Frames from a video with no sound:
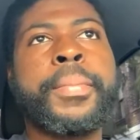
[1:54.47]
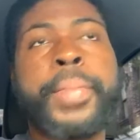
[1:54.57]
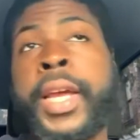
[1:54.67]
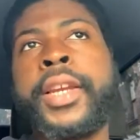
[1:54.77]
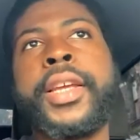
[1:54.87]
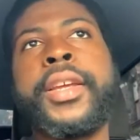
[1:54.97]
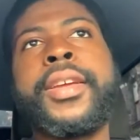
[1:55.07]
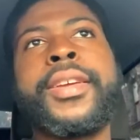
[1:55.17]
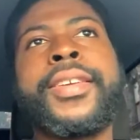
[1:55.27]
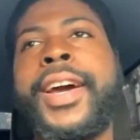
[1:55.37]
plainly,
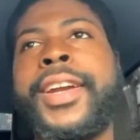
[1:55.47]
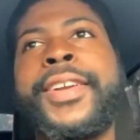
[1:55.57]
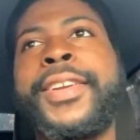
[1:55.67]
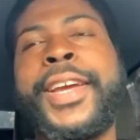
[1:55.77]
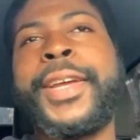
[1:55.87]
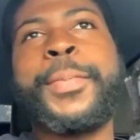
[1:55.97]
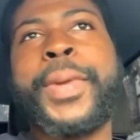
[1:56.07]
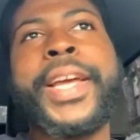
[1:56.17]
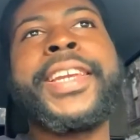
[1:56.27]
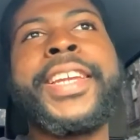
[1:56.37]
not eh, eh,
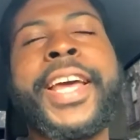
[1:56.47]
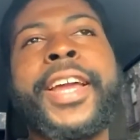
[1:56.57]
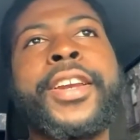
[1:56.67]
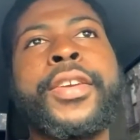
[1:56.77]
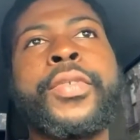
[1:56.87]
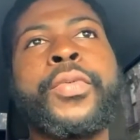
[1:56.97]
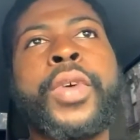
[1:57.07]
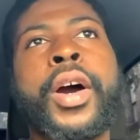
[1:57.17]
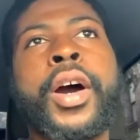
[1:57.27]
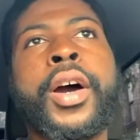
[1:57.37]
plainly that
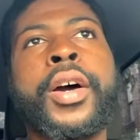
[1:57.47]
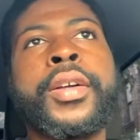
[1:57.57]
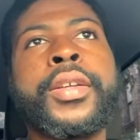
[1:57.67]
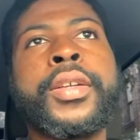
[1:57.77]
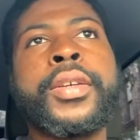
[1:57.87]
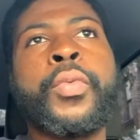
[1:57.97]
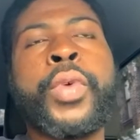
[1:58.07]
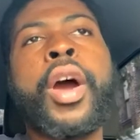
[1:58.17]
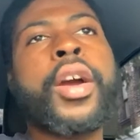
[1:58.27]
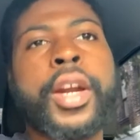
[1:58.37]
uh,
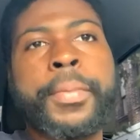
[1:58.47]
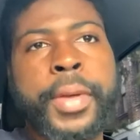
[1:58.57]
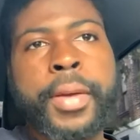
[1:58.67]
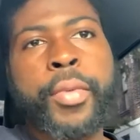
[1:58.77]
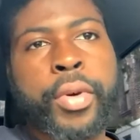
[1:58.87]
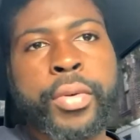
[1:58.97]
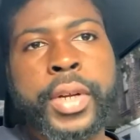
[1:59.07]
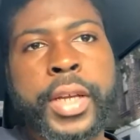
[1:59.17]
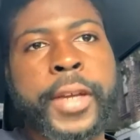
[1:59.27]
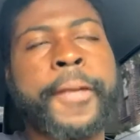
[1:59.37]
we are going to be immortal
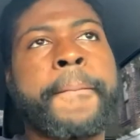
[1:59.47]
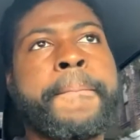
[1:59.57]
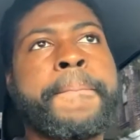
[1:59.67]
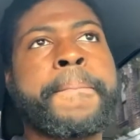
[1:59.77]
in the kingdom.